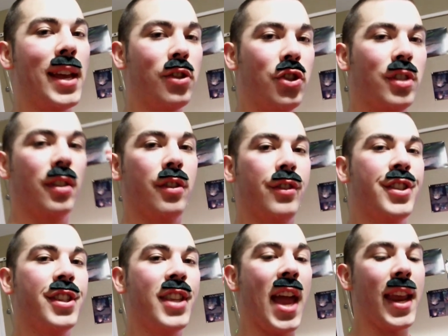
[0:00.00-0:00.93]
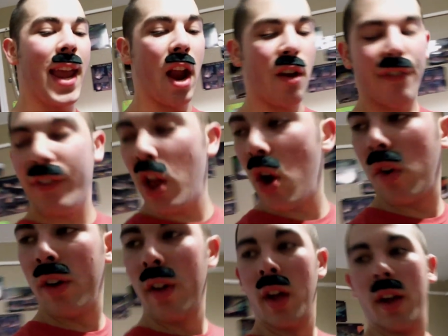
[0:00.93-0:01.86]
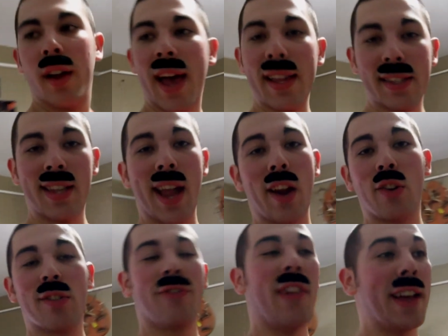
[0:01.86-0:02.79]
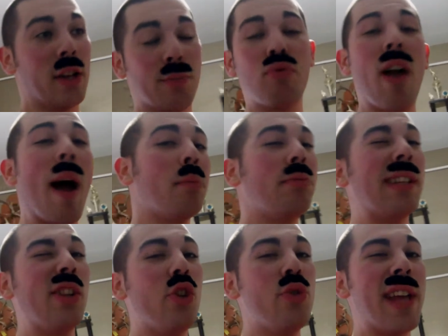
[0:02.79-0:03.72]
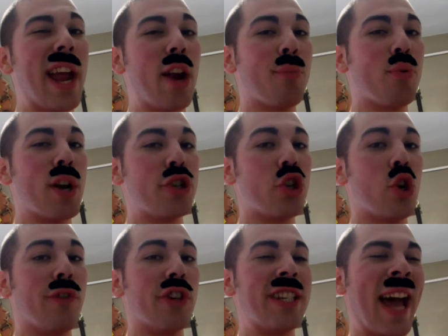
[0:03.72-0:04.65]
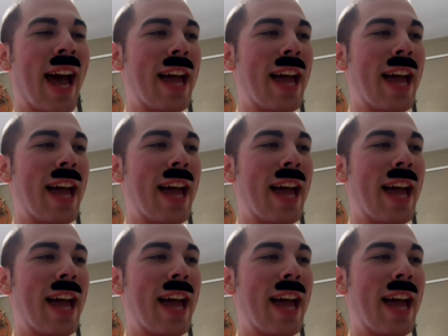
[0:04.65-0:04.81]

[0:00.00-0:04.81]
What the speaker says: days. Steady airflow. As the tire goes flat, you'll probably lose air pressure over